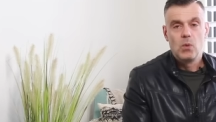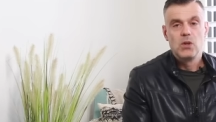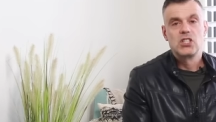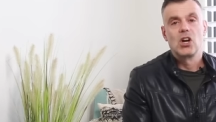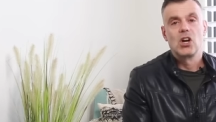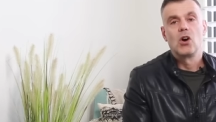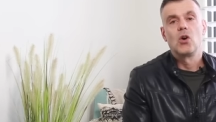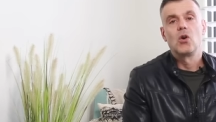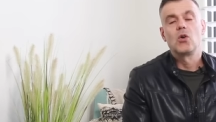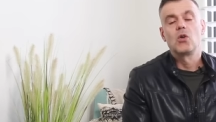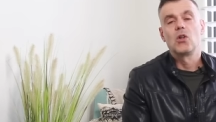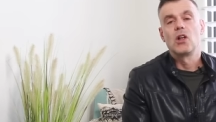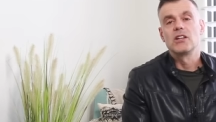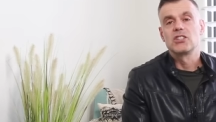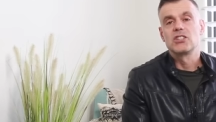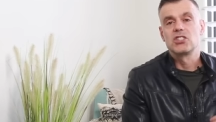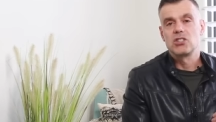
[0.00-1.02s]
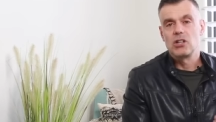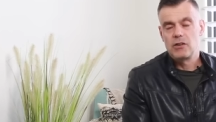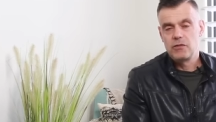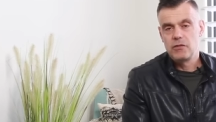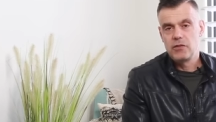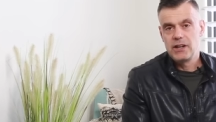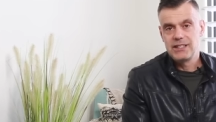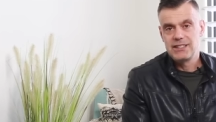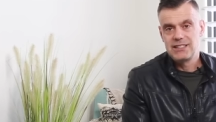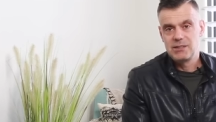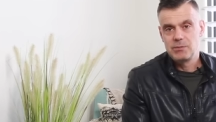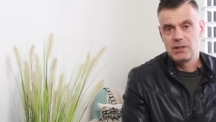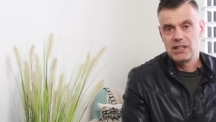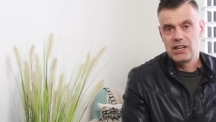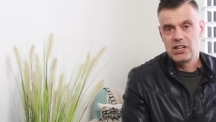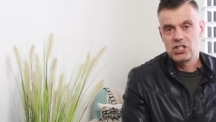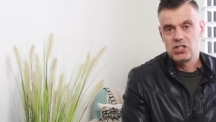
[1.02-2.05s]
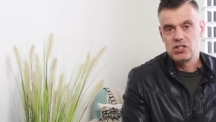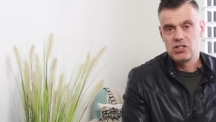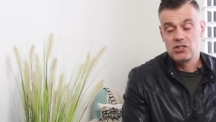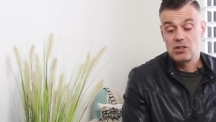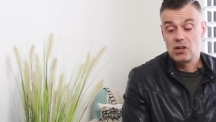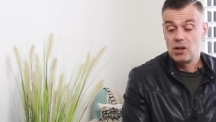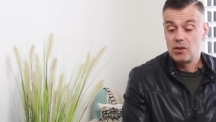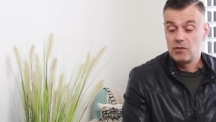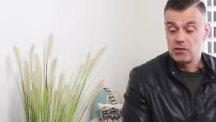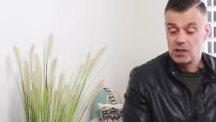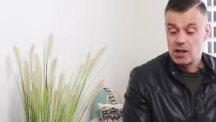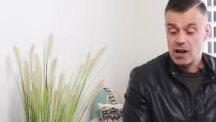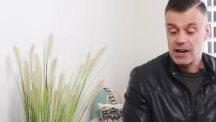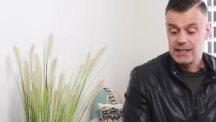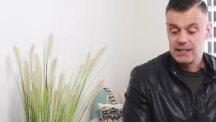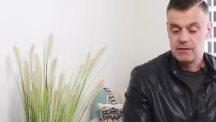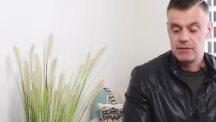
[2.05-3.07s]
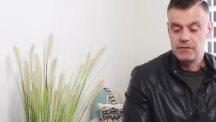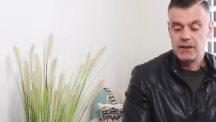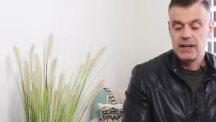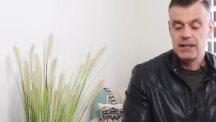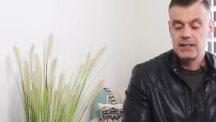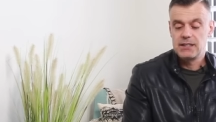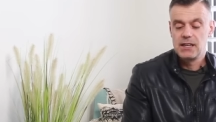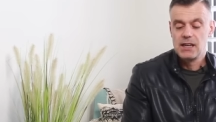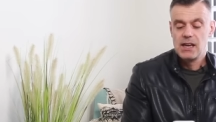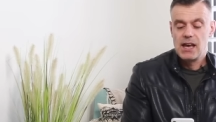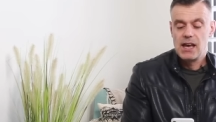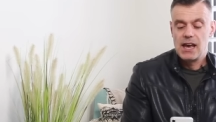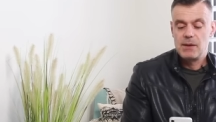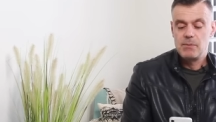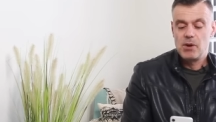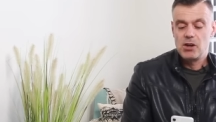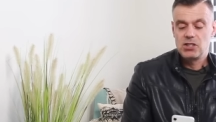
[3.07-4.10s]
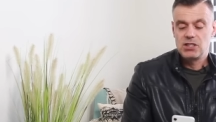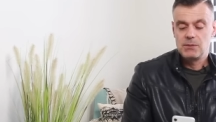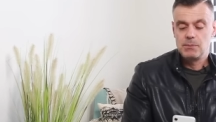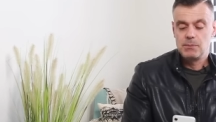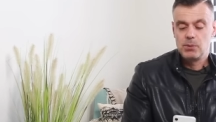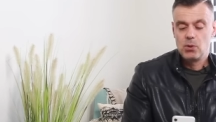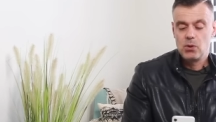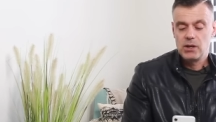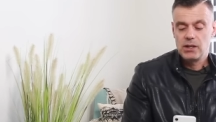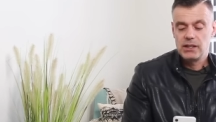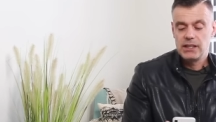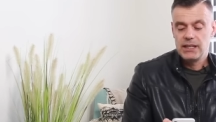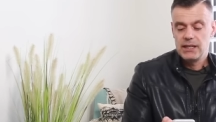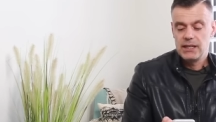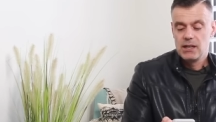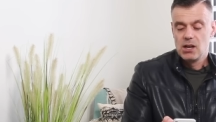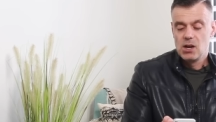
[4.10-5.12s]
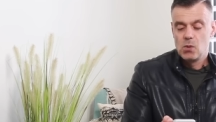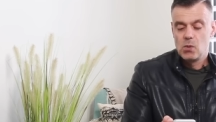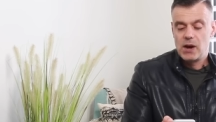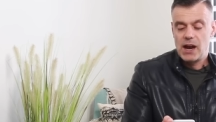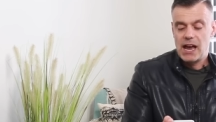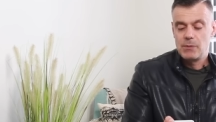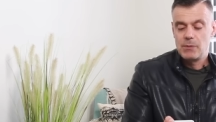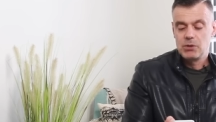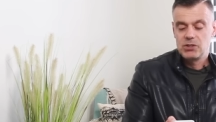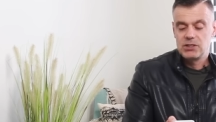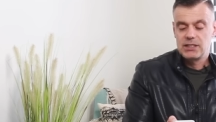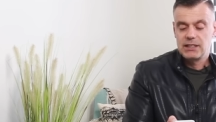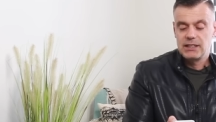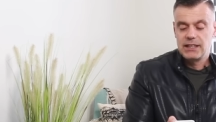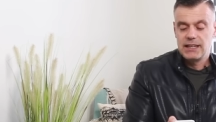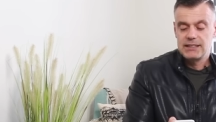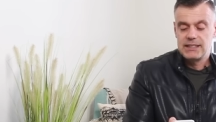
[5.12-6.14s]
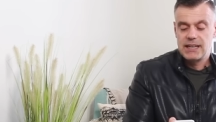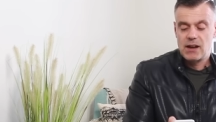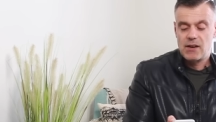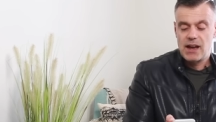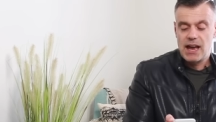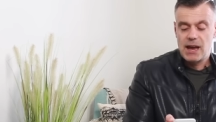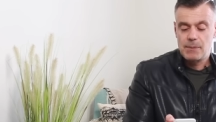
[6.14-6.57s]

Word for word: which are all software simulations of lighting effects. And most importantly, we're able to select our